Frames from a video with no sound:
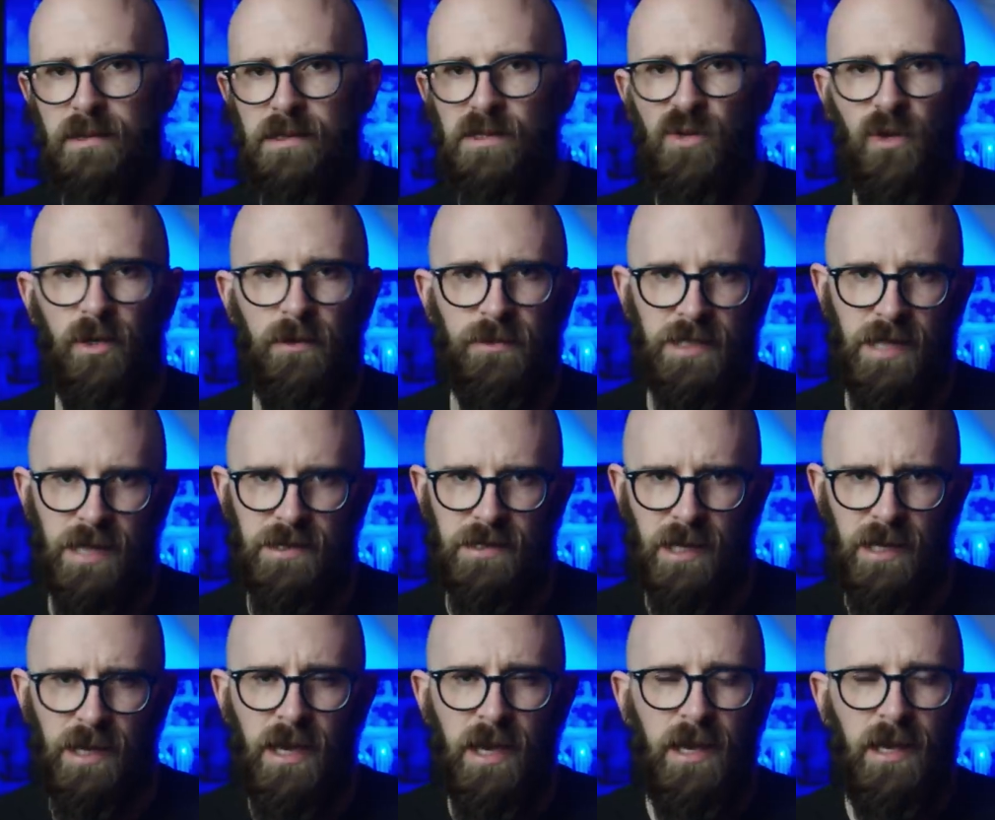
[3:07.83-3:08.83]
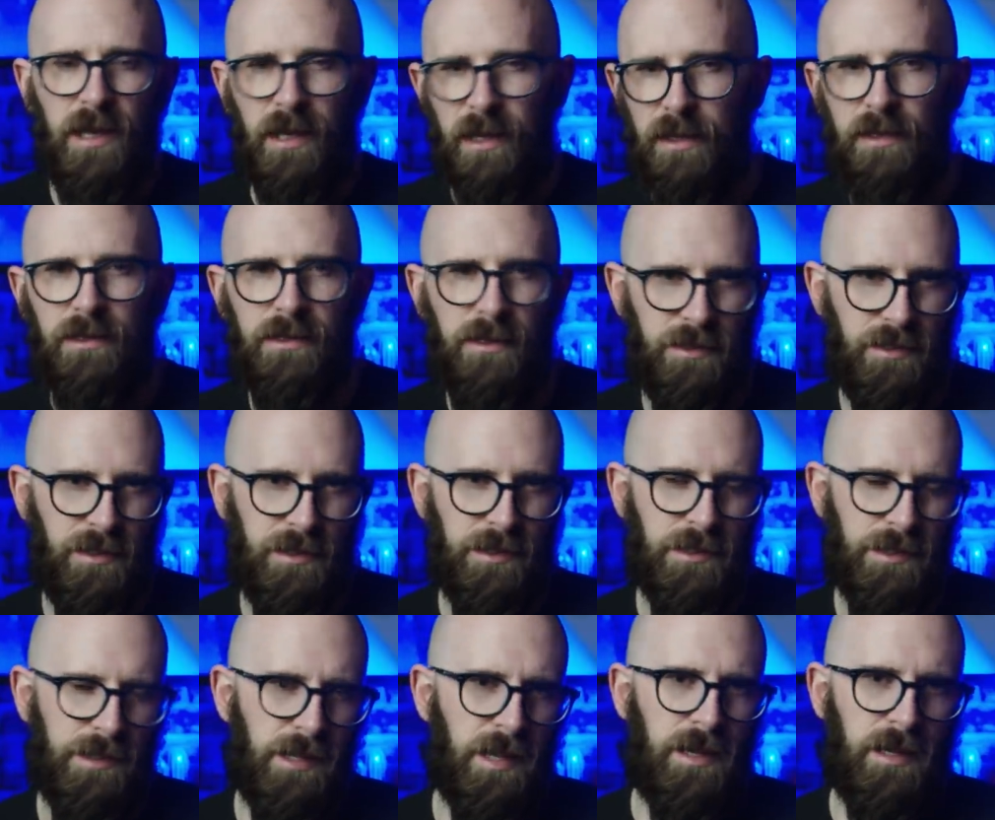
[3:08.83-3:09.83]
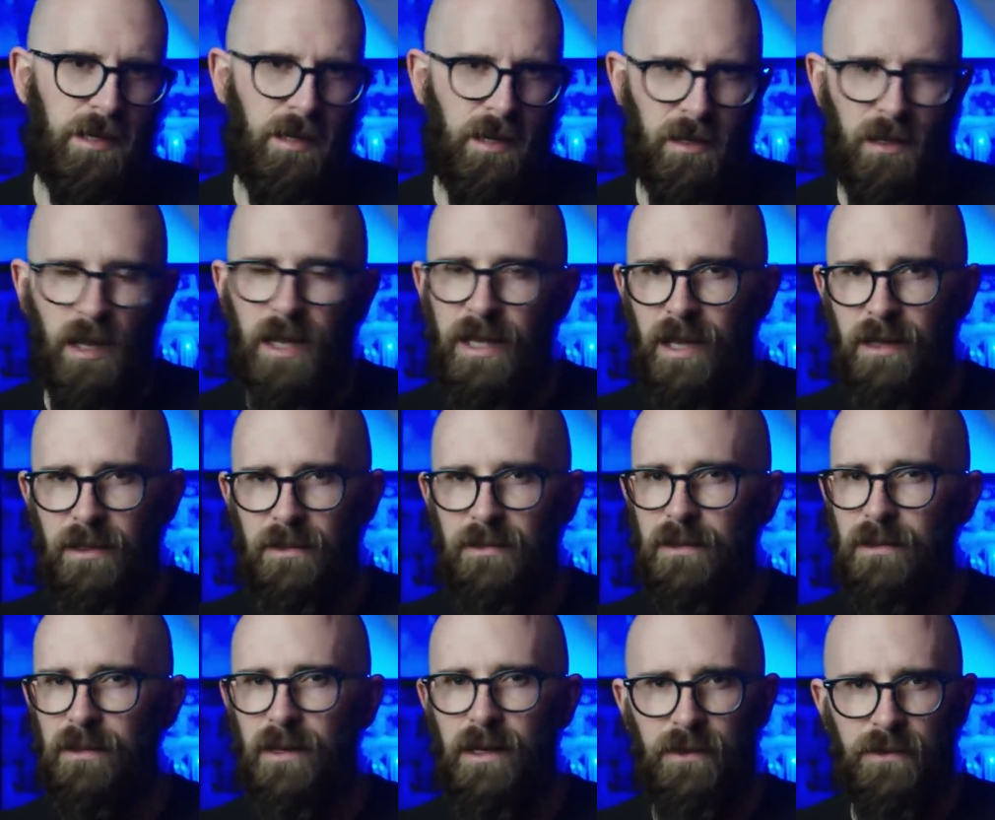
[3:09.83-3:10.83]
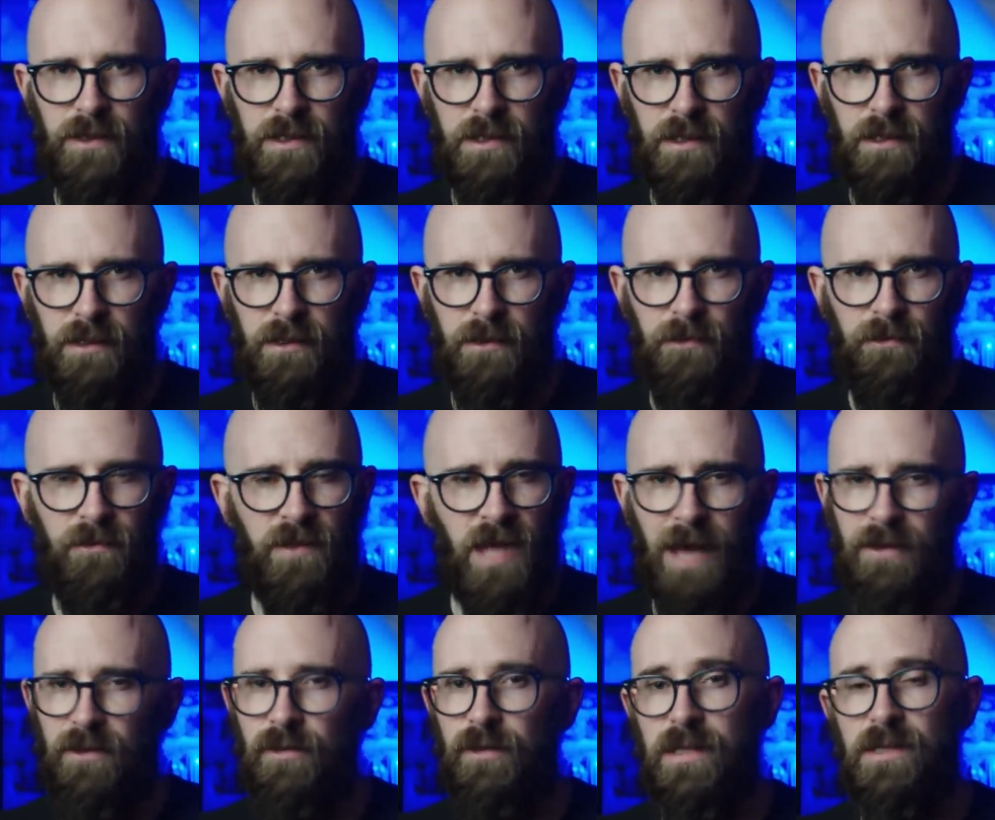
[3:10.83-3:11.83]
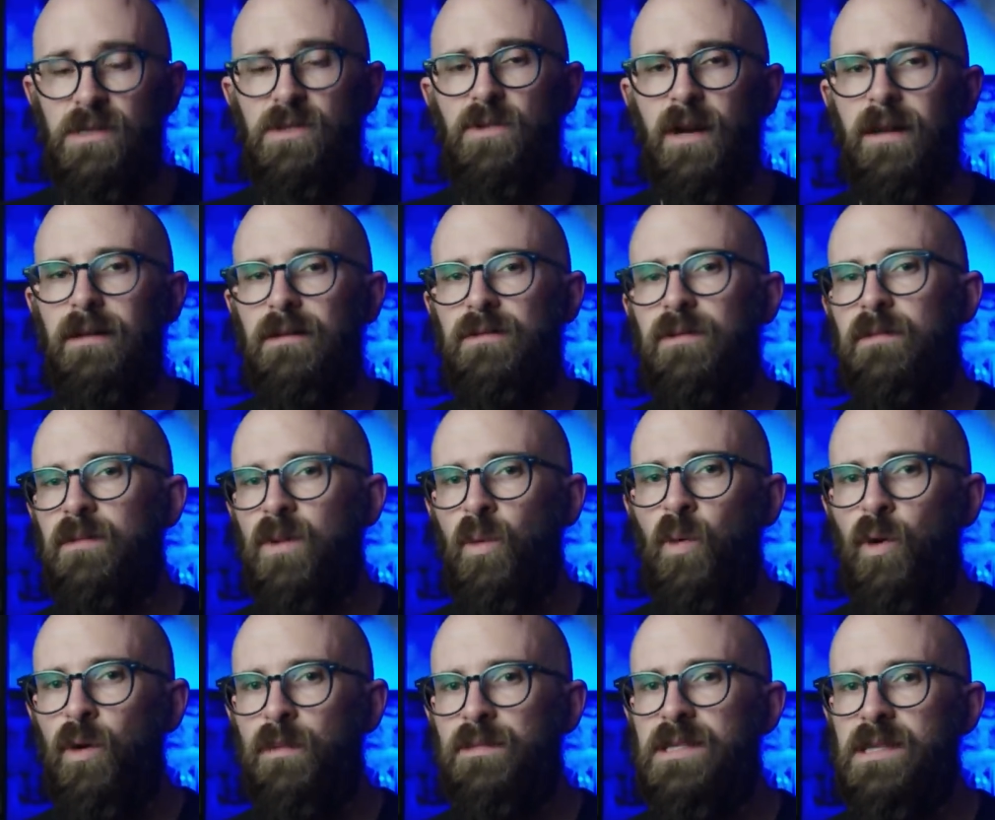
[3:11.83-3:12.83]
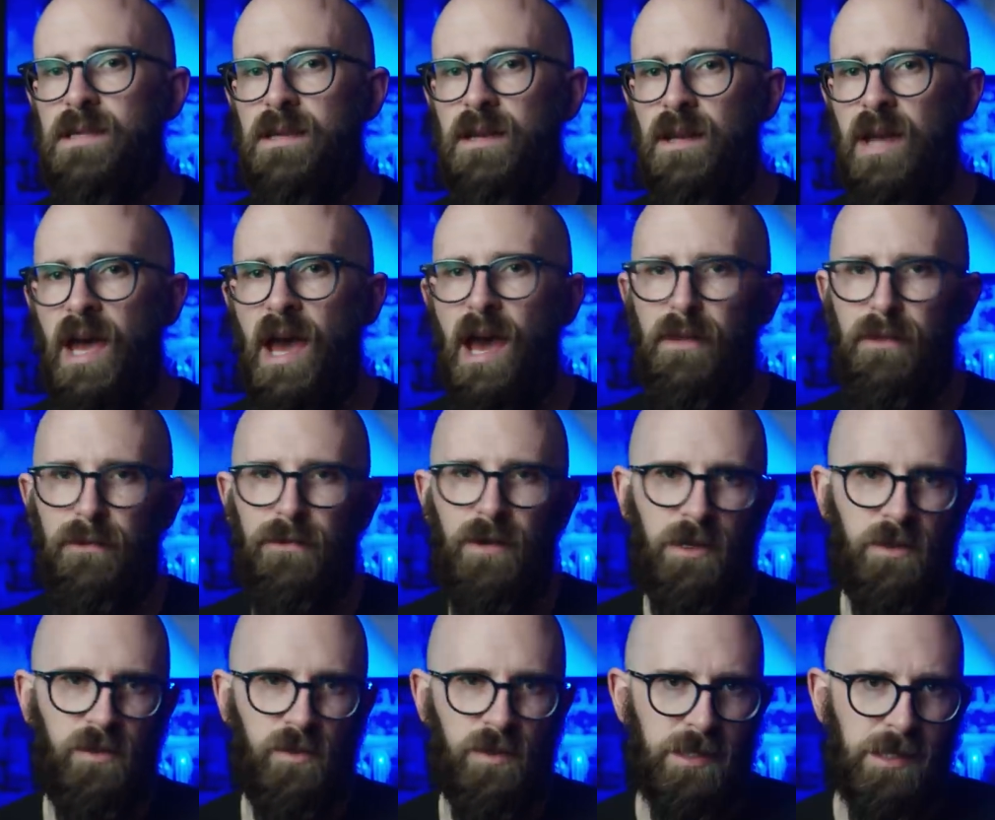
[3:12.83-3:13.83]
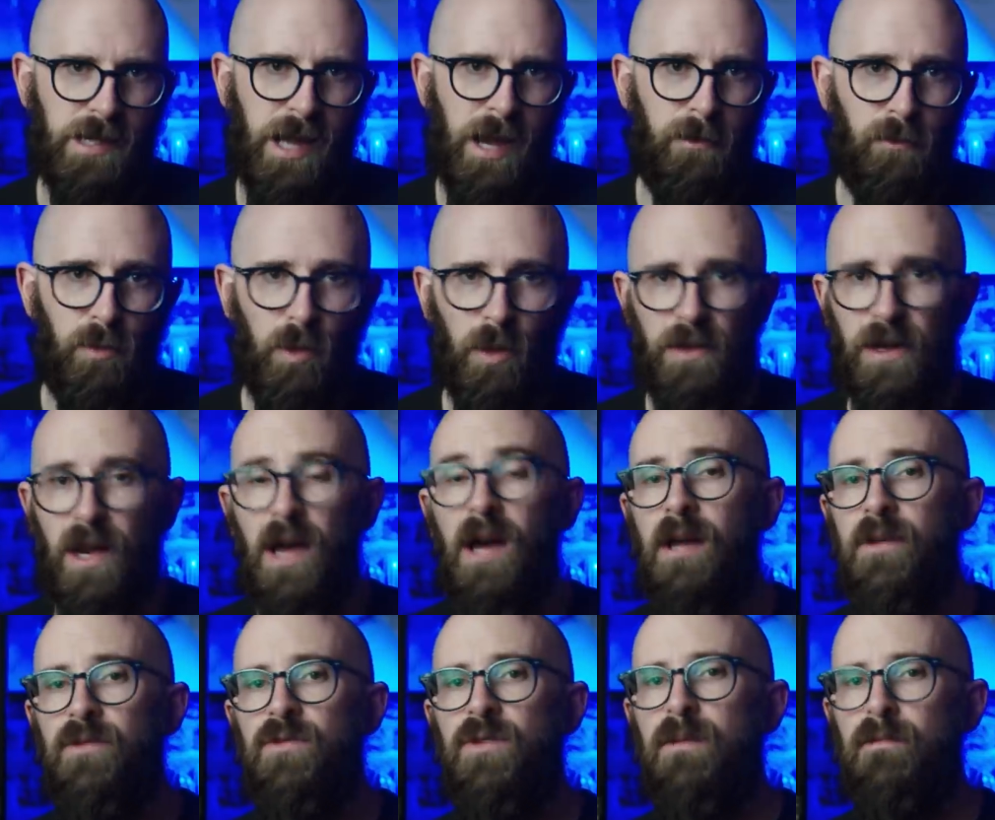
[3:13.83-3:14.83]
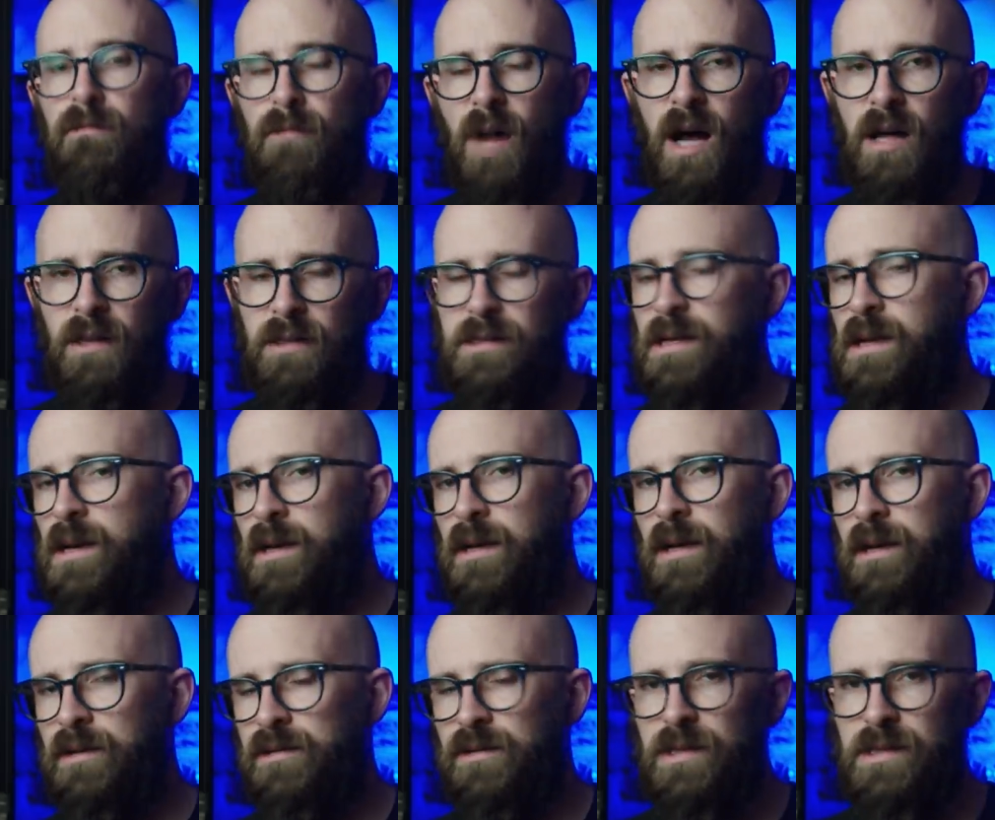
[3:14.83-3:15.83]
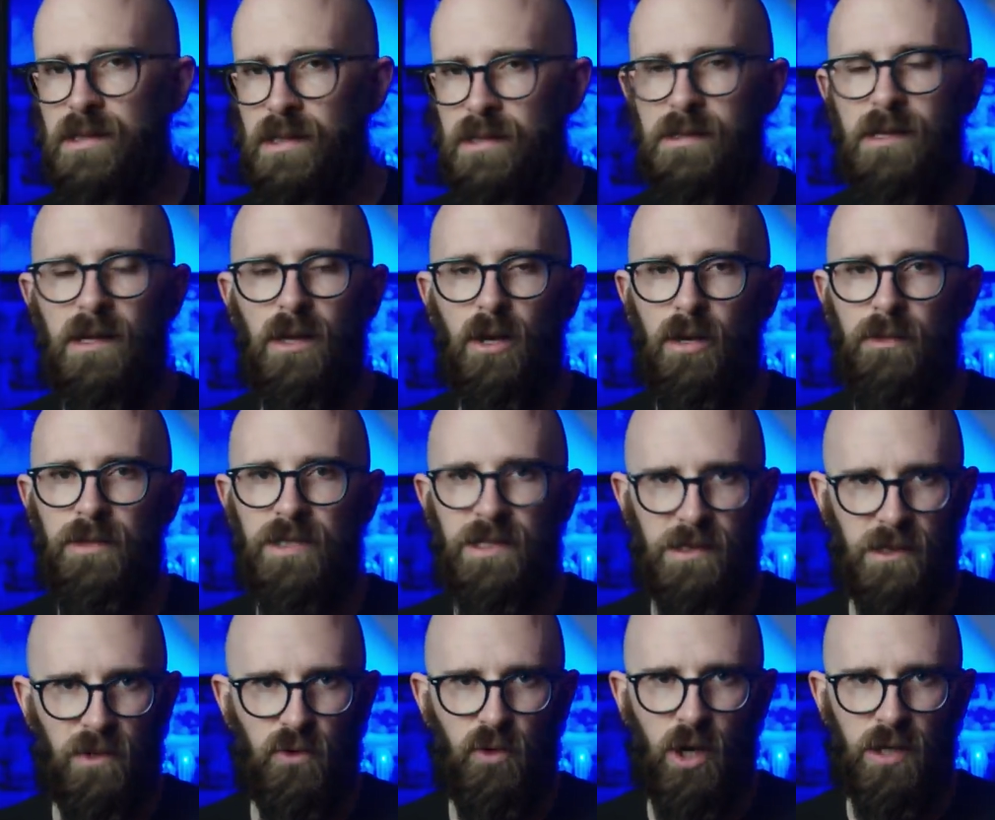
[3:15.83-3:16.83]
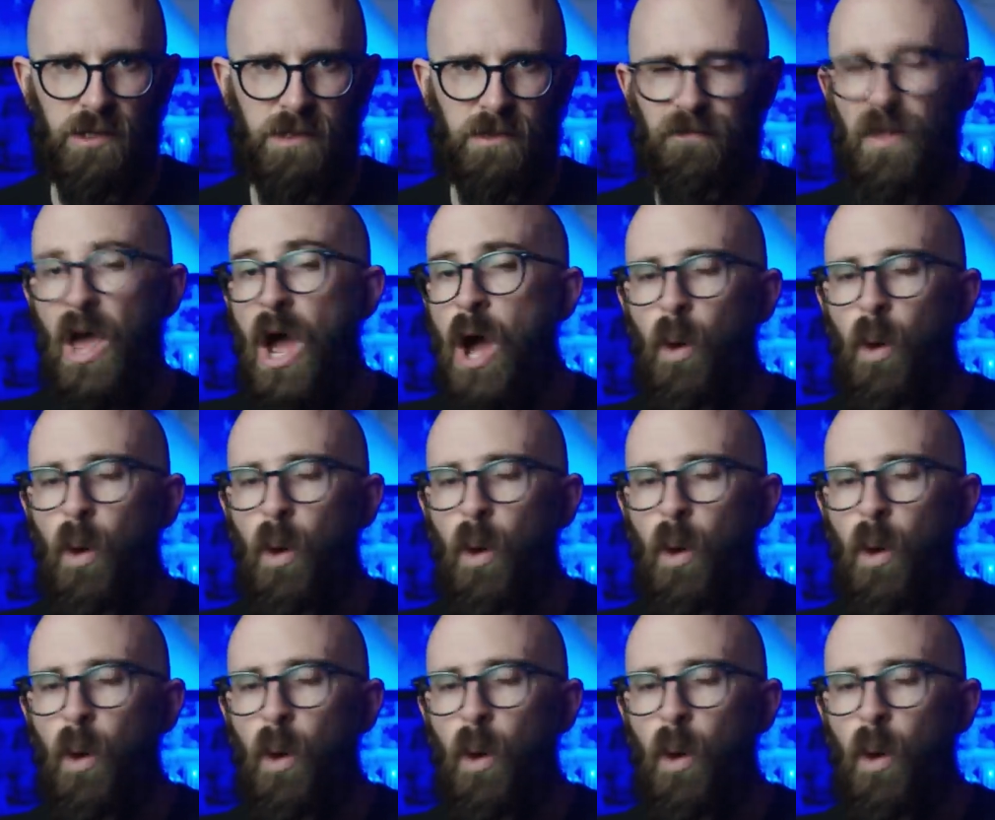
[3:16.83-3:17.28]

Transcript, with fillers: the storm center in conditions unlike anything they'd ever seen. Gathering strength from the warm sea and air, the front was now more than one hundred miles, one hundred sixty kilometers across.